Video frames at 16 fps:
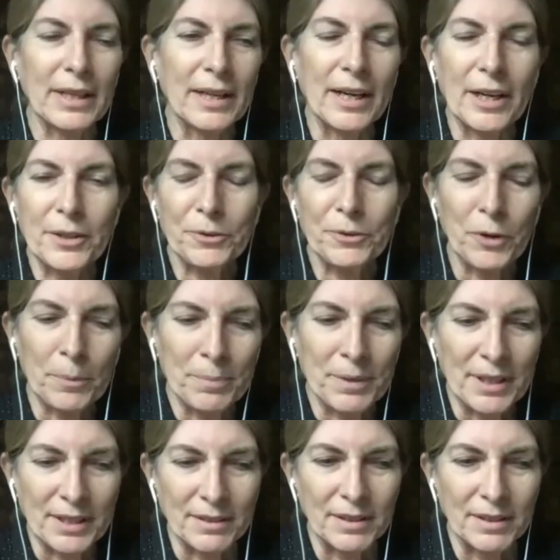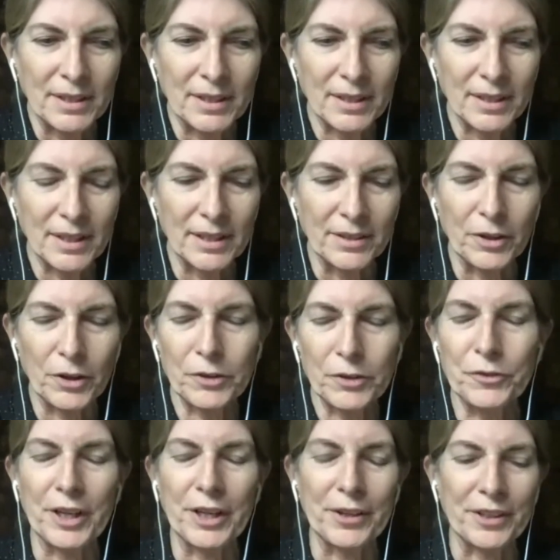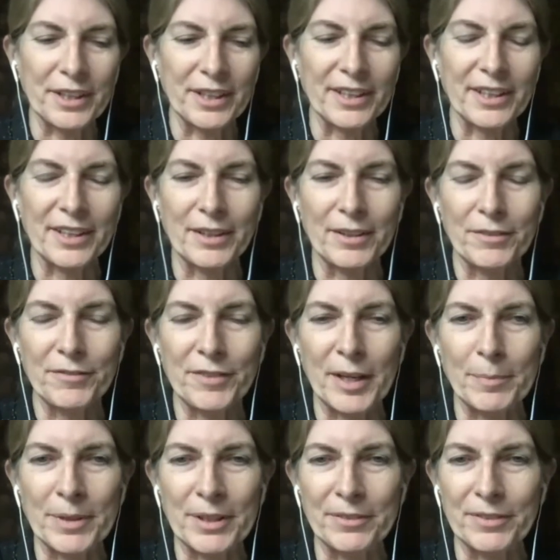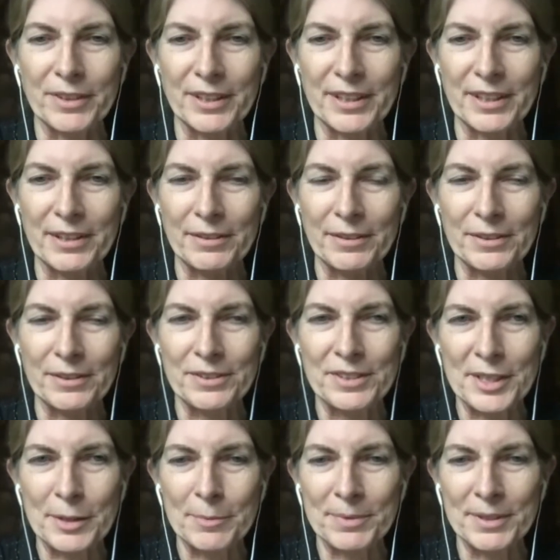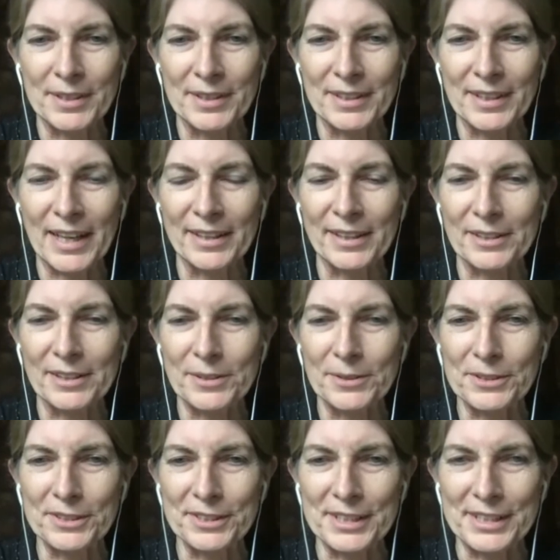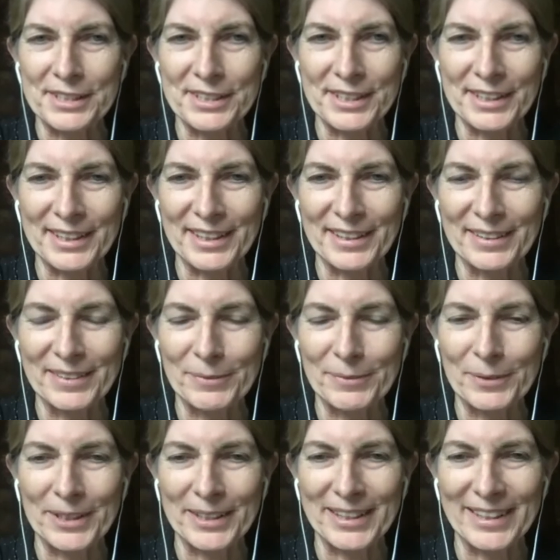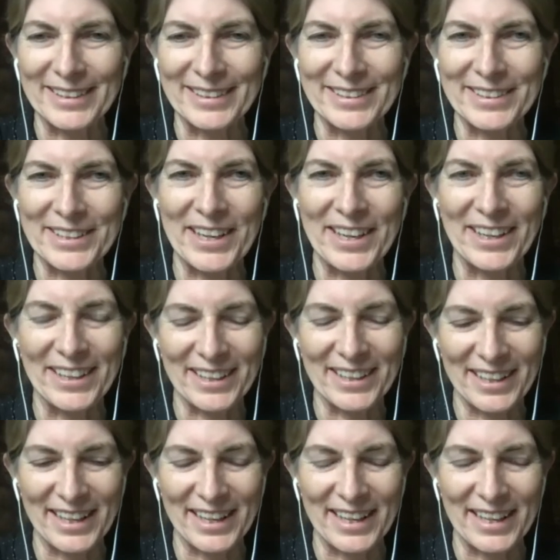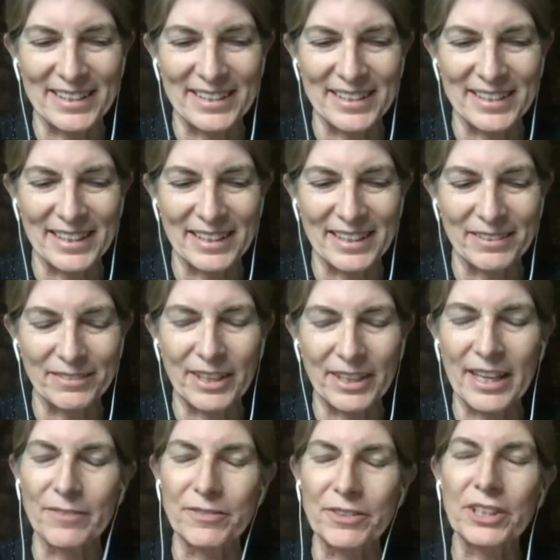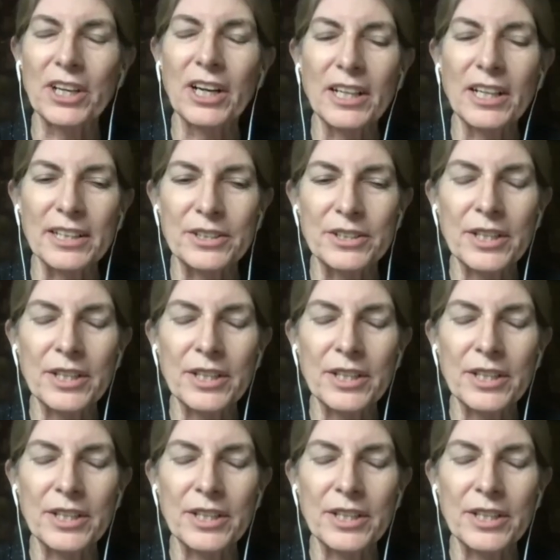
grew up in the Hartford area in a family really steeped in Catholic social teaching and walking the talk. And right after college,